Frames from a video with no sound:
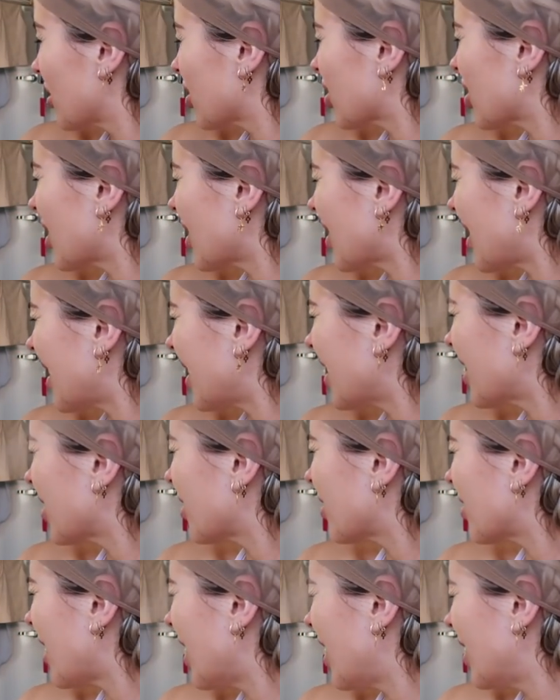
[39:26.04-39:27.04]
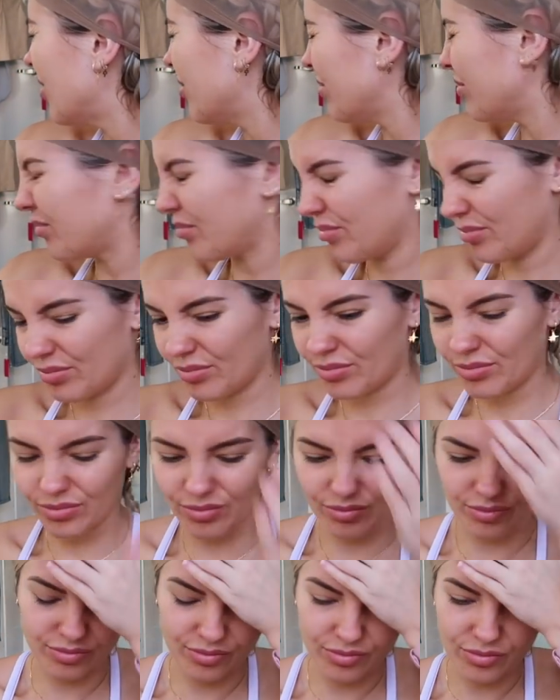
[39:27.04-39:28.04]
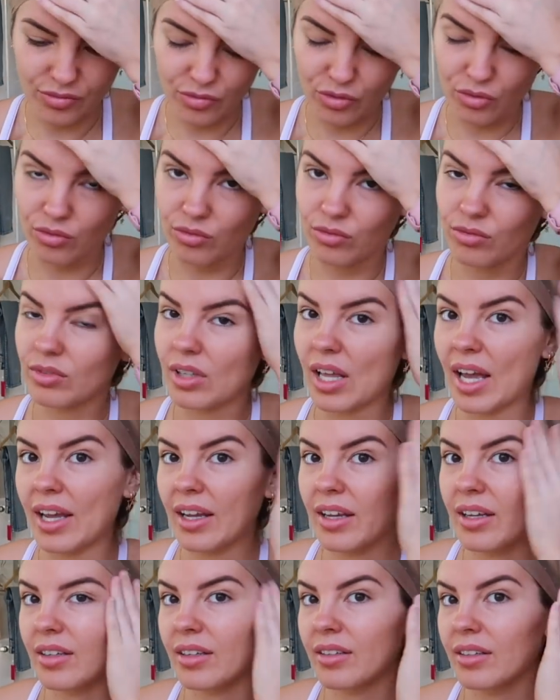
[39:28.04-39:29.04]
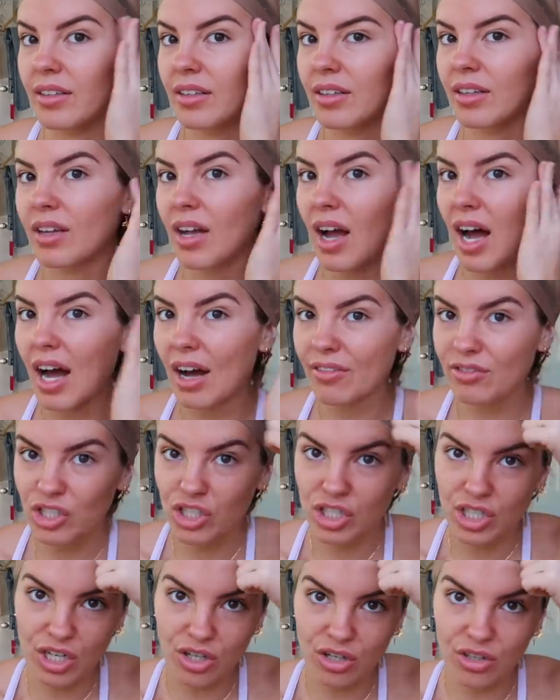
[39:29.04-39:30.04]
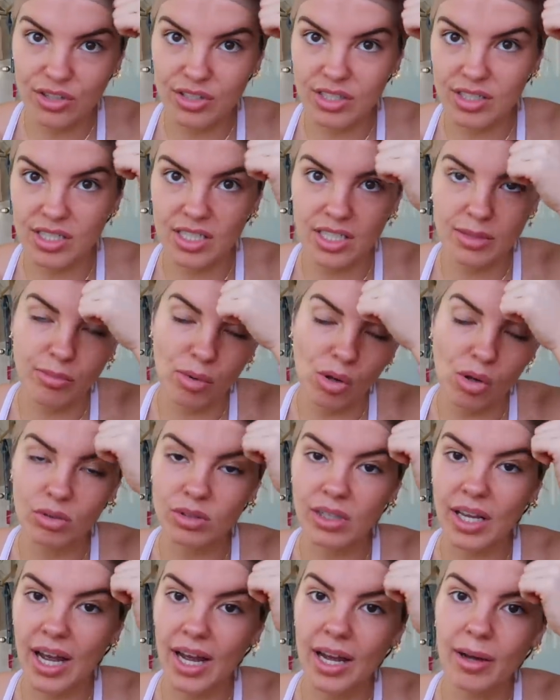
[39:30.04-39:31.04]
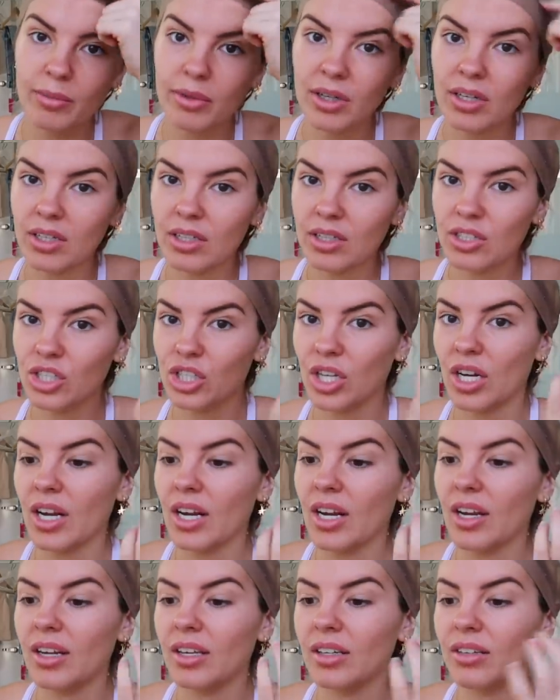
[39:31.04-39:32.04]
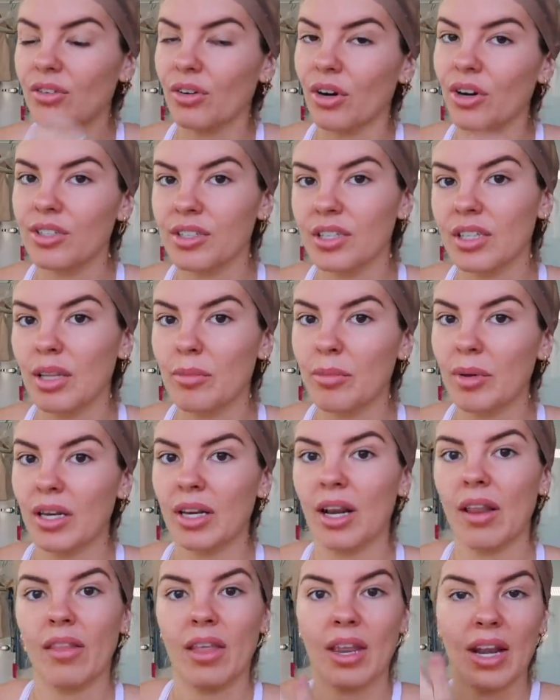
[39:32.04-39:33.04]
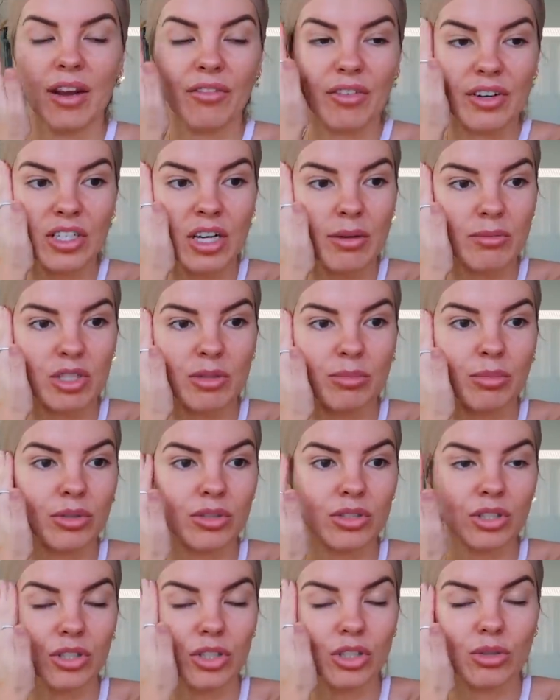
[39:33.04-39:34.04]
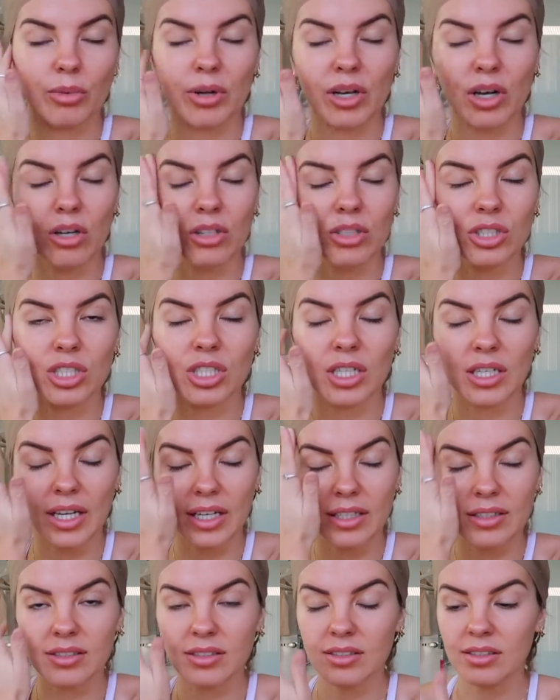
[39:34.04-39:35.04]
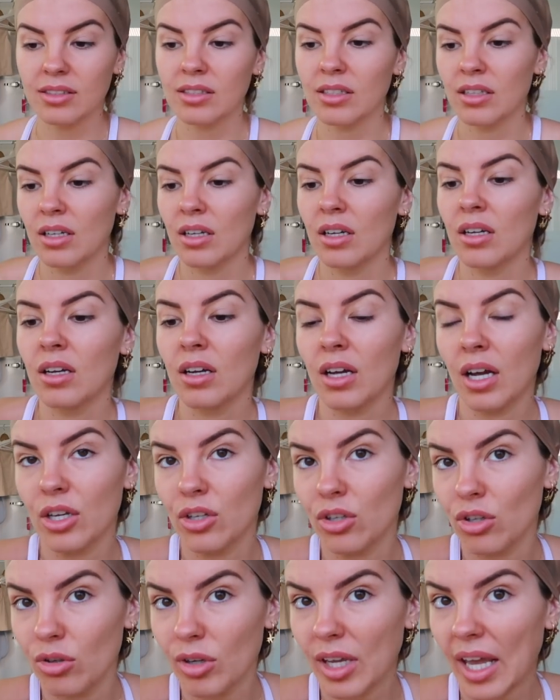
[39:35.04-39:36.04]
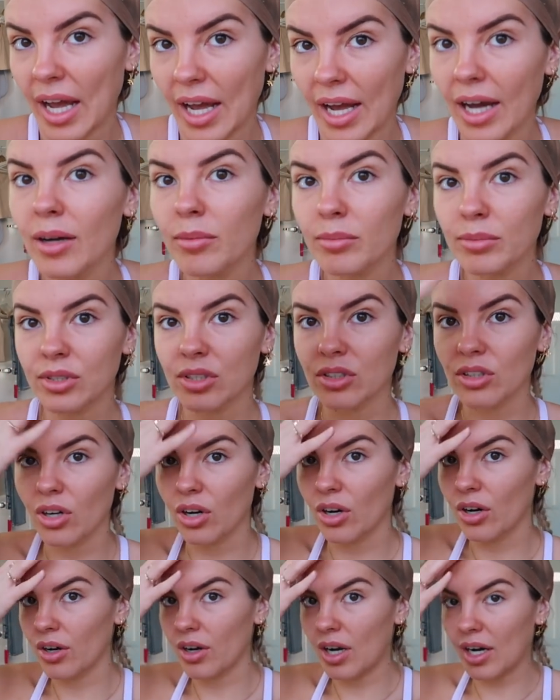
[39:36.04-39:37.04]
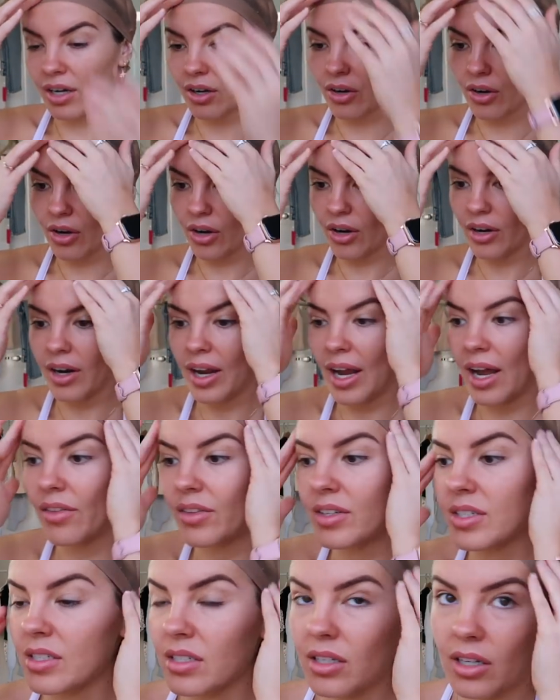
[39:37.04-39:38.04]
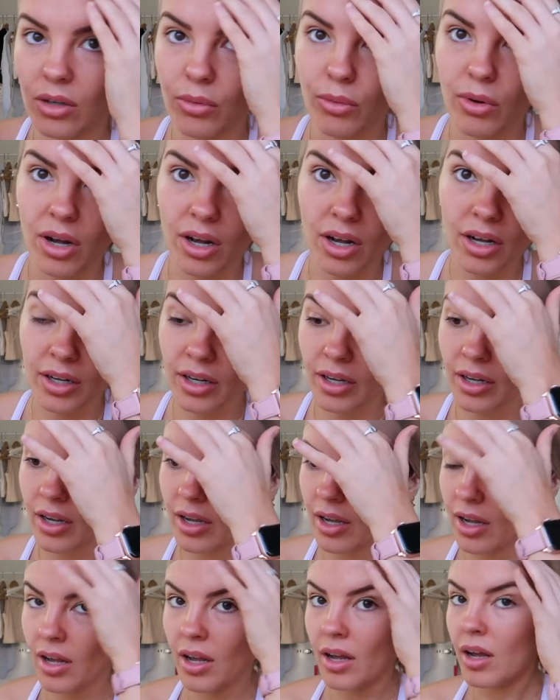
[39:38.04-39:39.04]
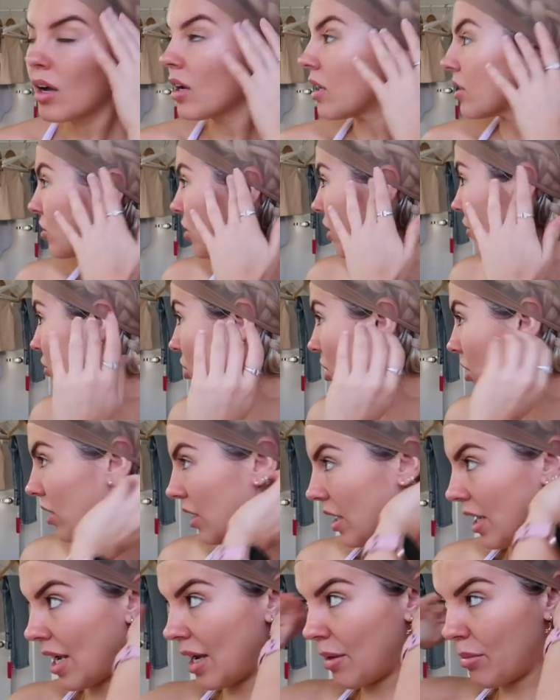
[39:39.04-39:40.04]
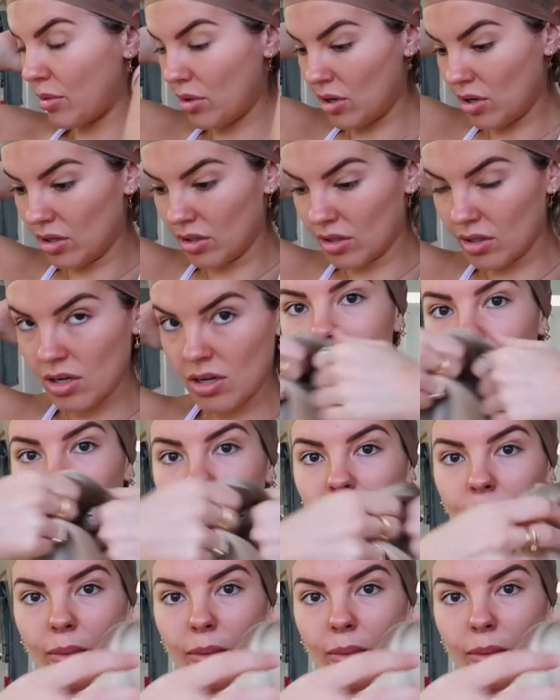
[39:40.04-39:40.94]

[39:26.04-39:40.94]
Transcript: she kind of um like after she uses this bald cap she throws in the bin and then every time she puts a new wig on she gets a new cap so I don't know how this is gonna work so I've got the cap on. It's my